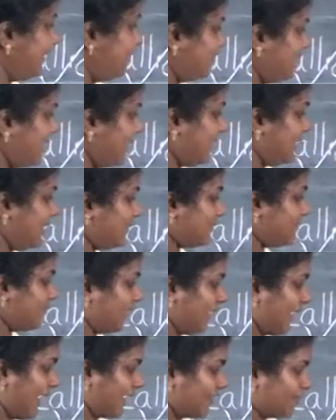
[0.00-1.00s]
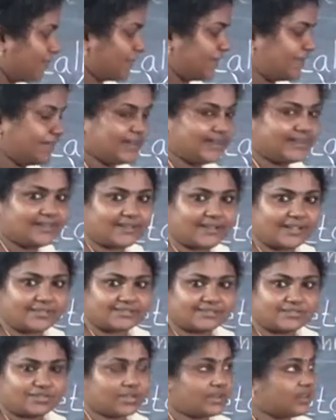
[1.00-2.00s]
lead, antimony,
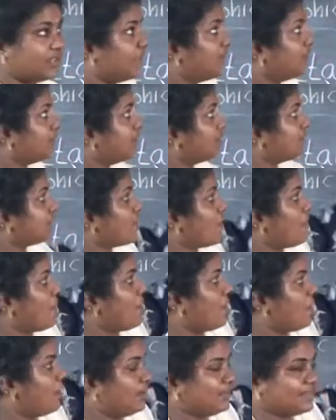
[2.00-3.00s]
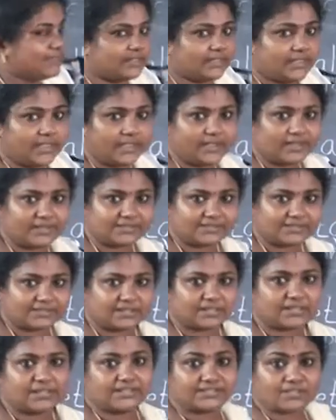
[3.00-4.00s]
tungsten. These all things,
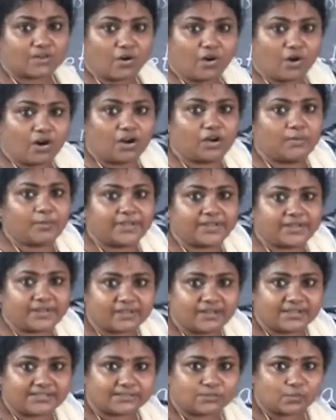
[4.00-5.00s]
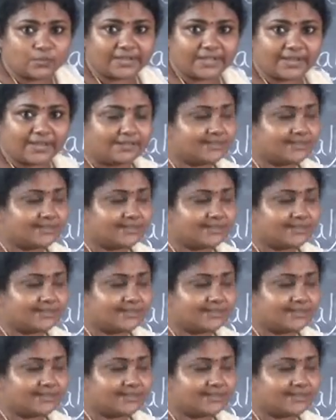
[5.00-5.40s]
these all minerals we can